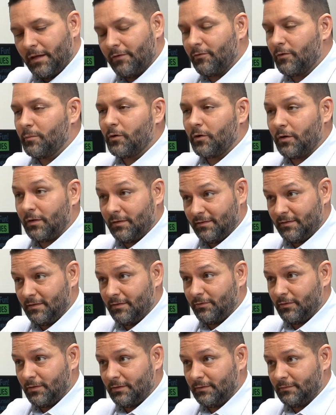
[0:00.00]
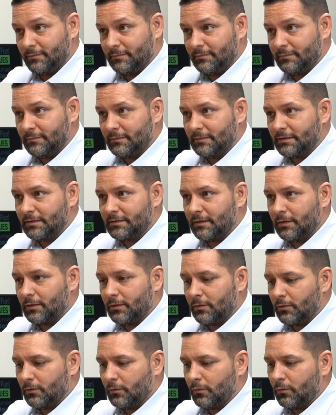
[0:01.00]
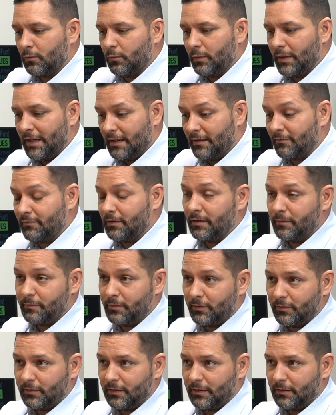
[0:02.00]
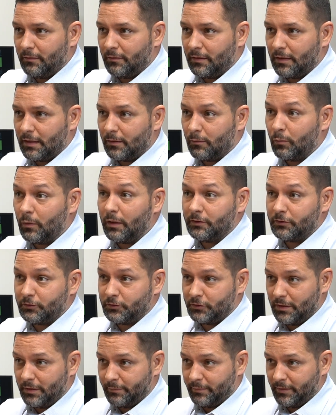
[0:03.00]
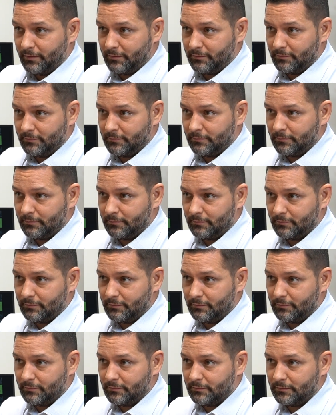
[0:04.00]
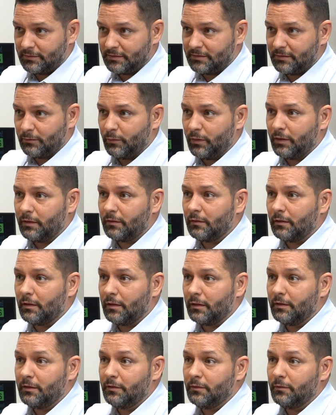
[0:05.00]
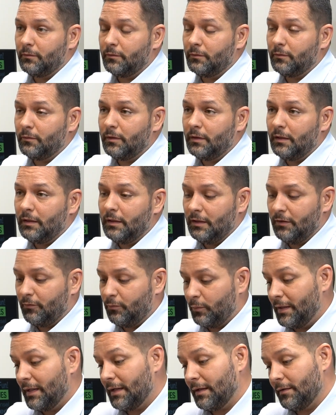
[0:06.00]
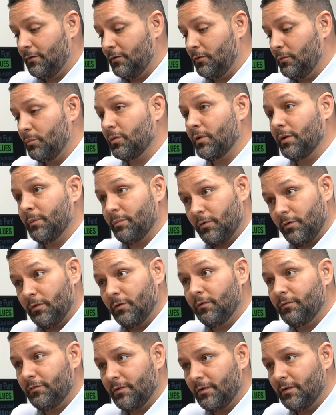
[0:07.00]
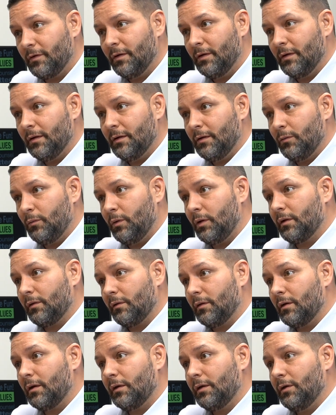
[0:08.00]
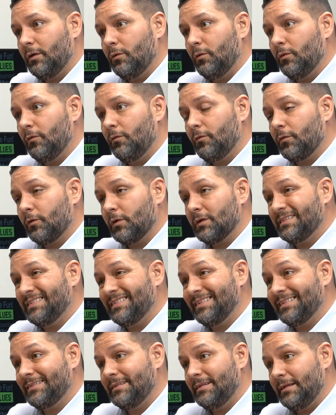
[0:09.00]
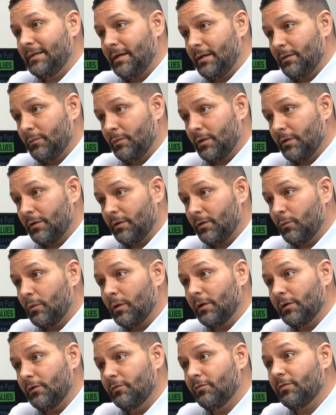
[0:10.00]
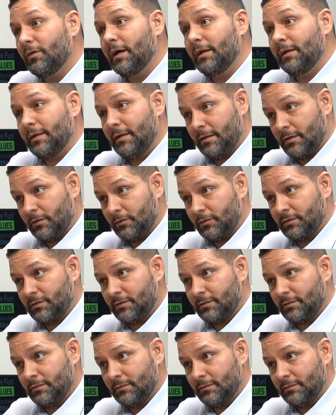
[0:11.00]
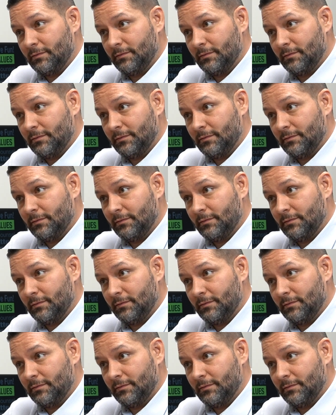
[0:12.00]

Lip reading: Every market's different. So we have the ability to lock while you're shopping. So we could lock you, if we had you pre-approved, we could lock you for a 60-day window while you find a house.